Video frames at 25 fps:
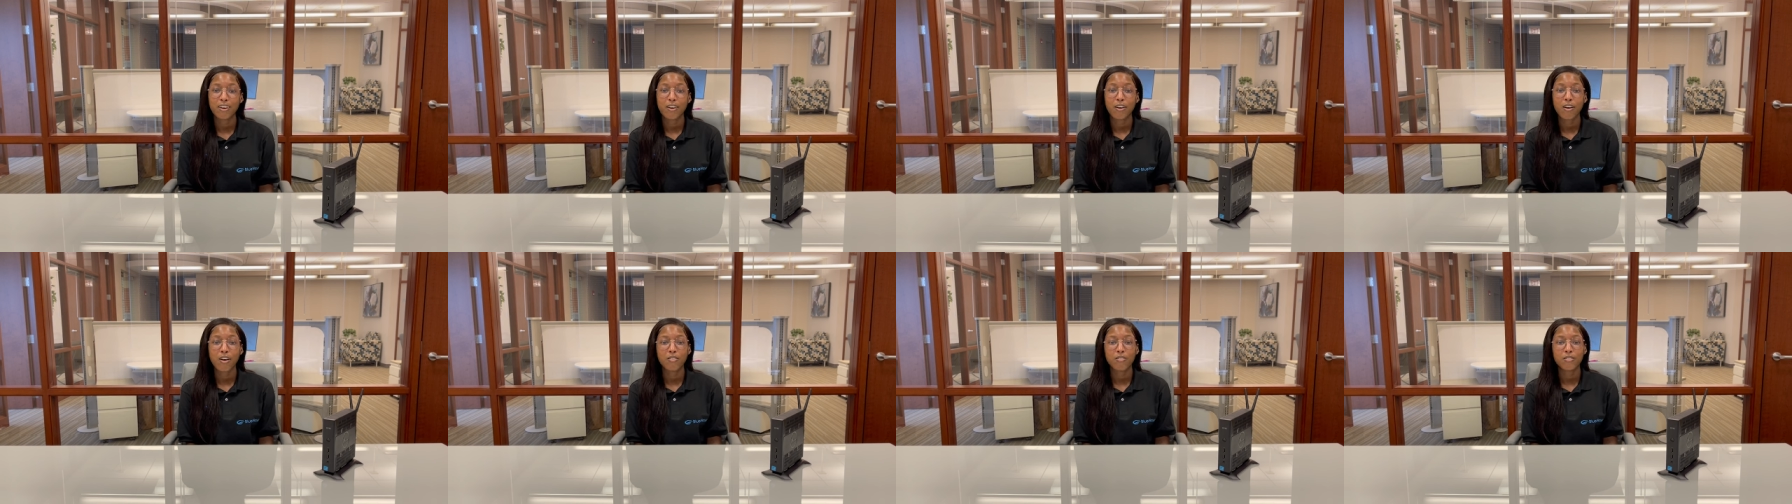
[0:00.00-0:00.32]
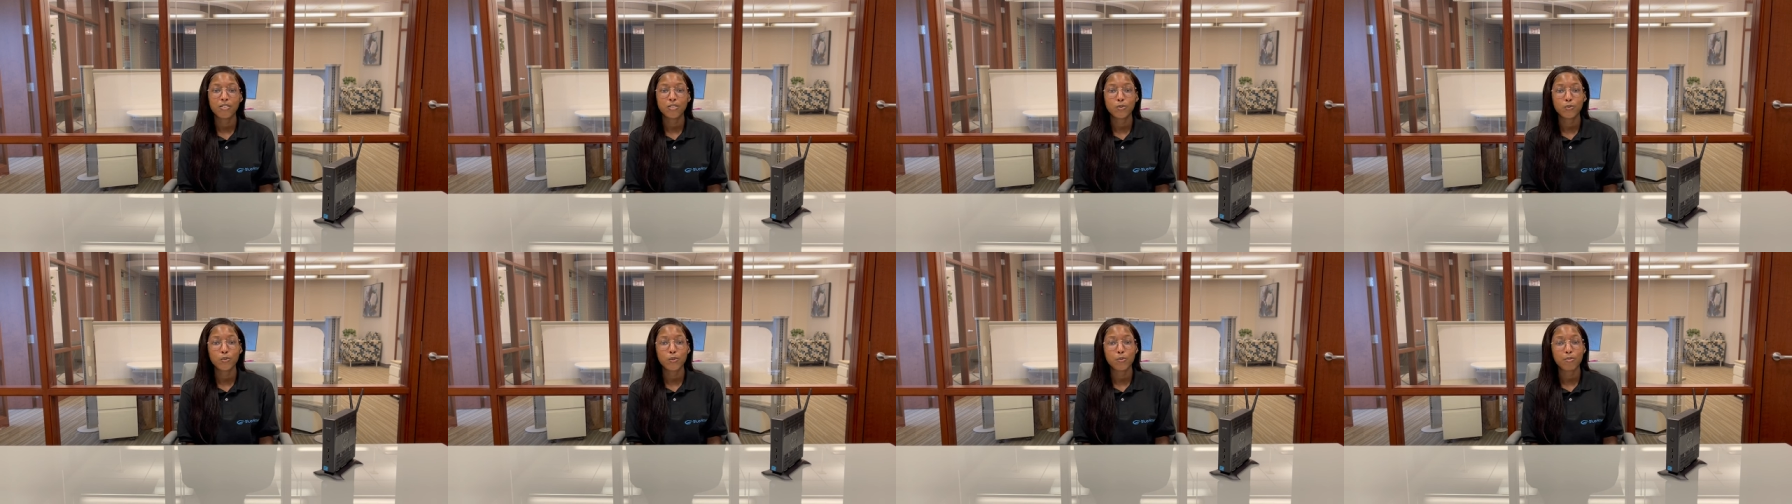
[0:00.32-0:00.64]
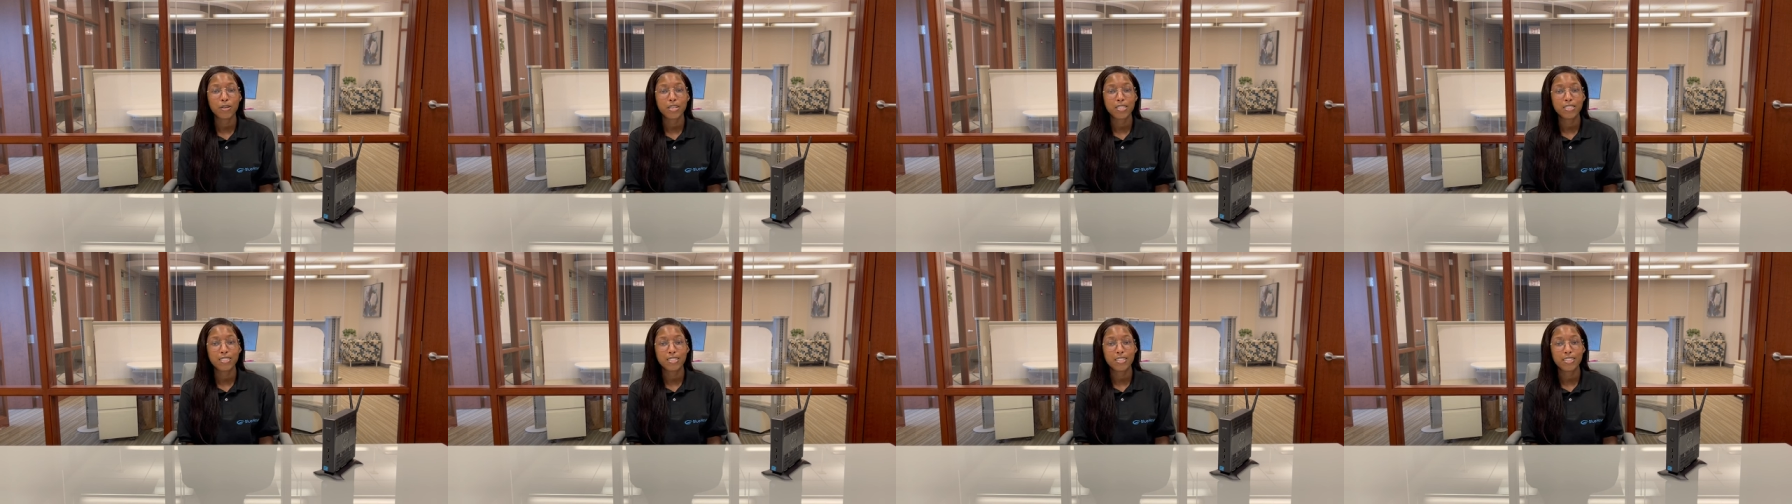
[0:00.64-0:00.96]
offers
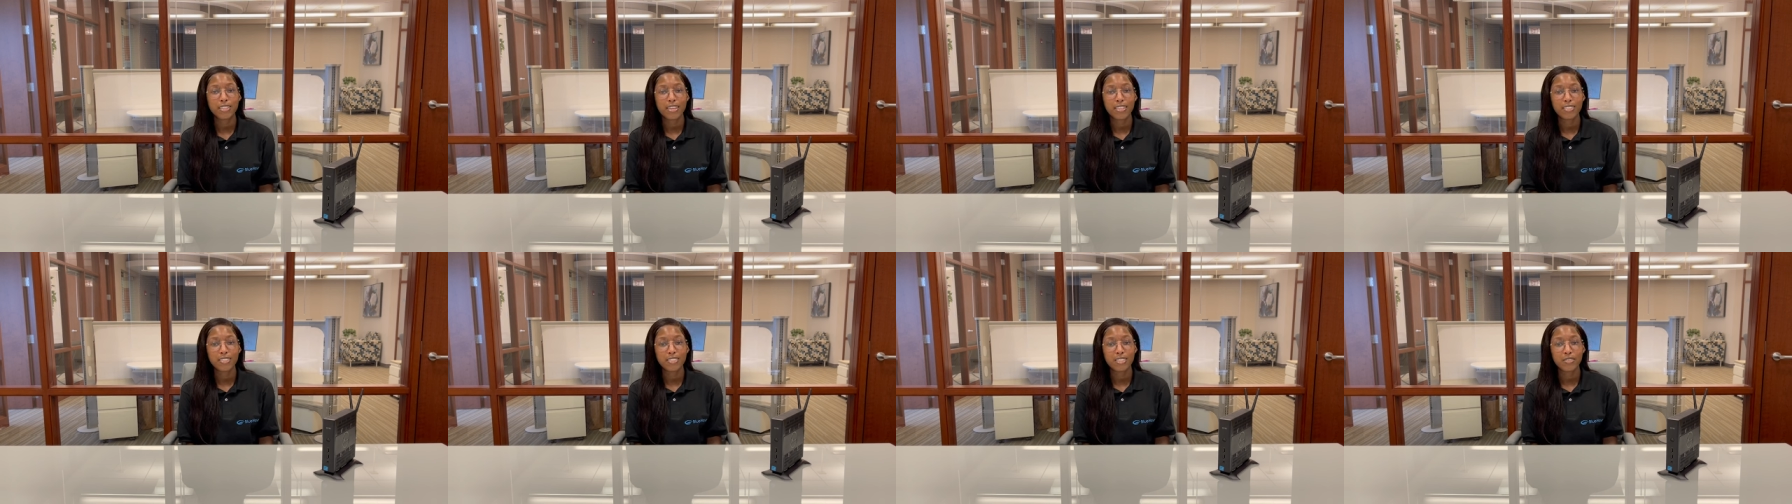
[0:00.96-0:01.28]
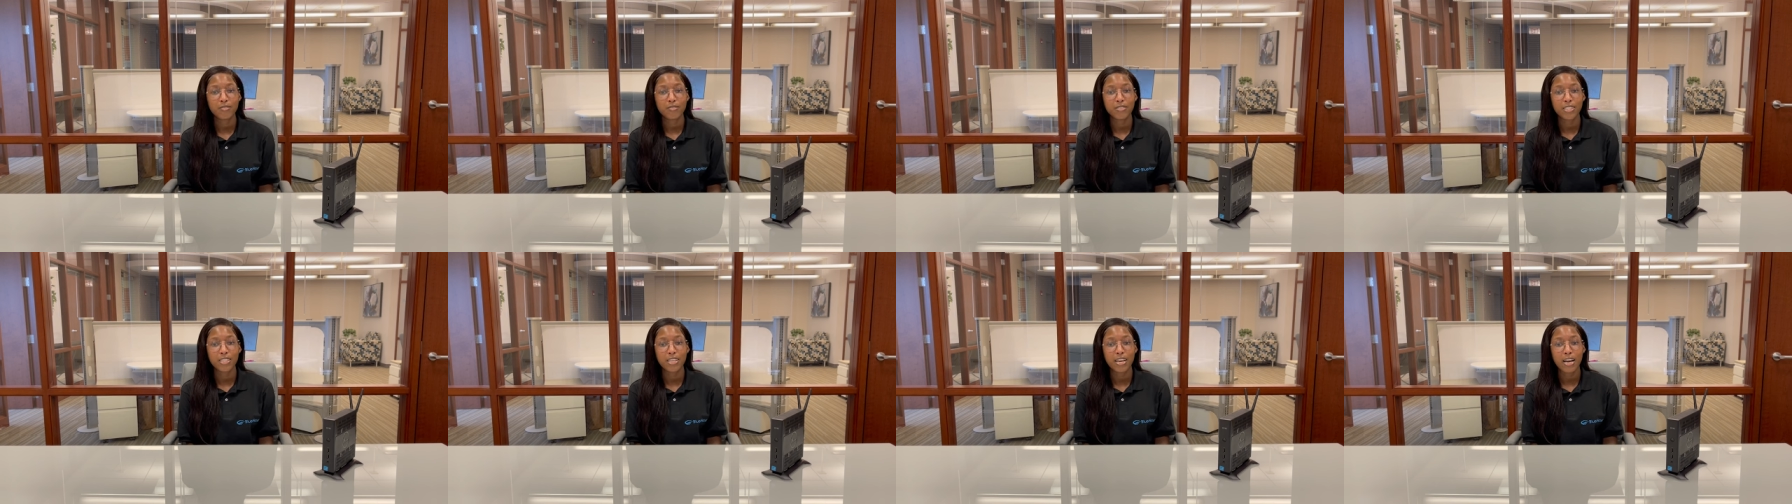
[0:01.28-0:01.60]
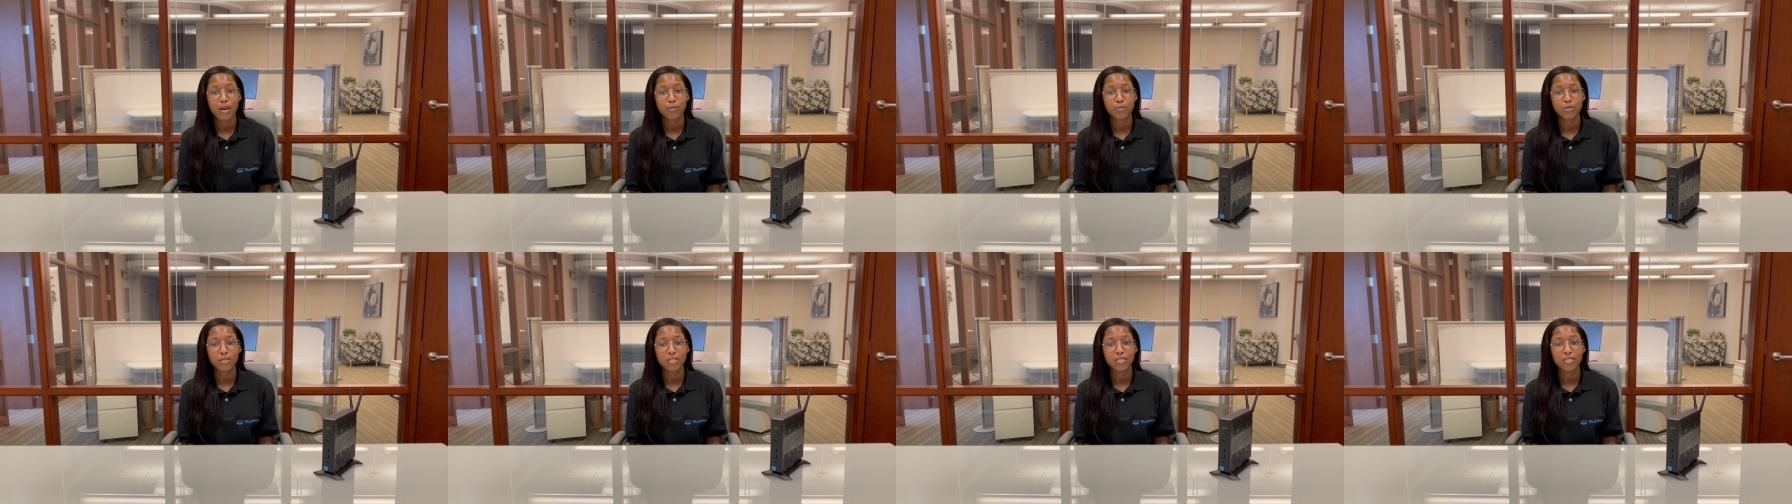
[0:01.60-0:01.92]
robust connectivity
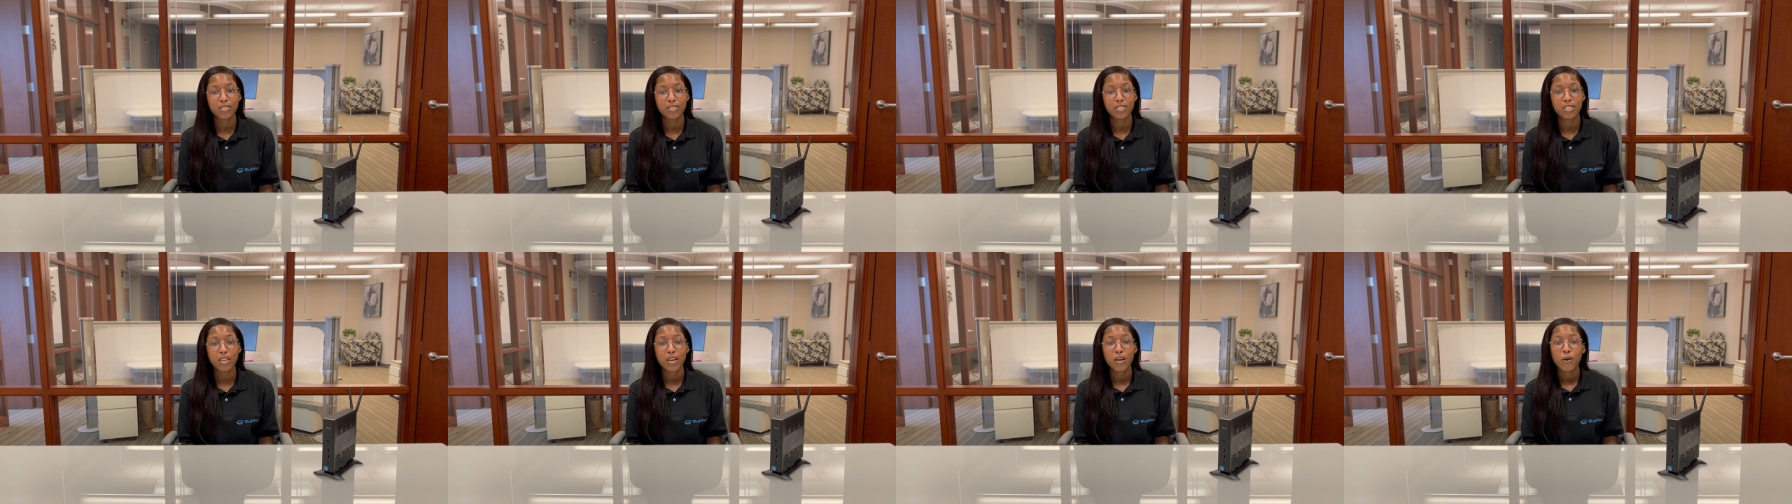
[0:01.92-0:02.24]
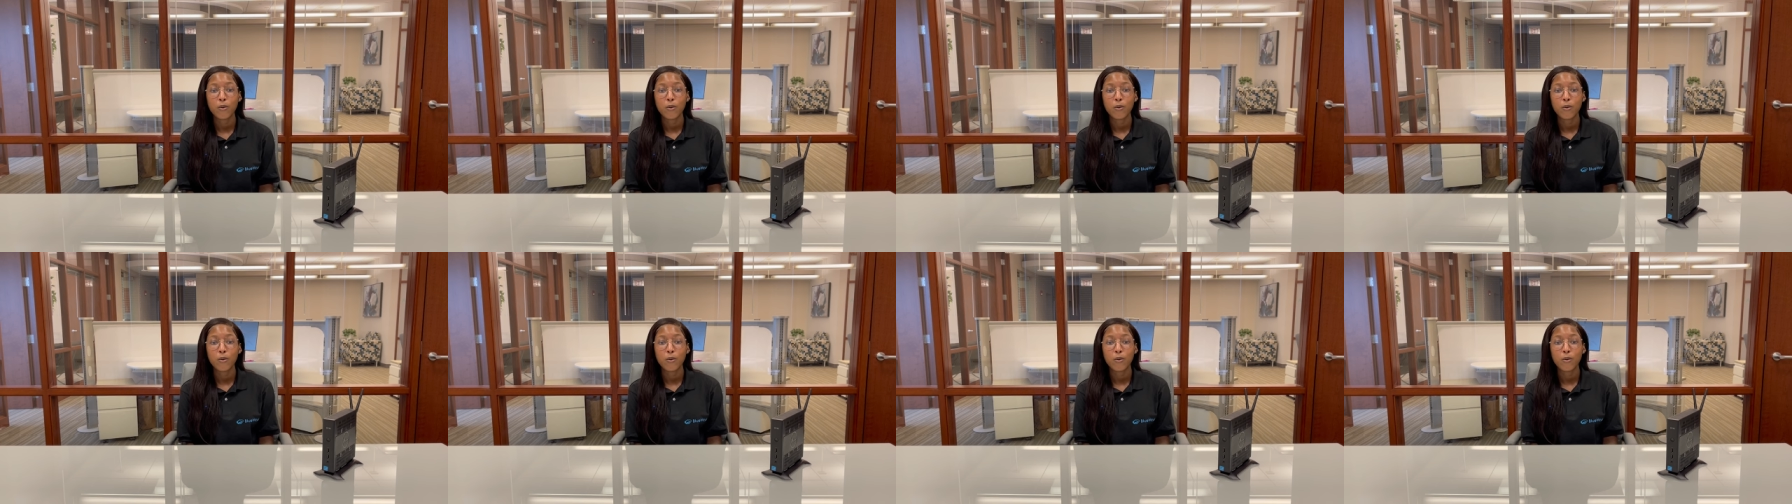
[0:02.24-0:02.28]
options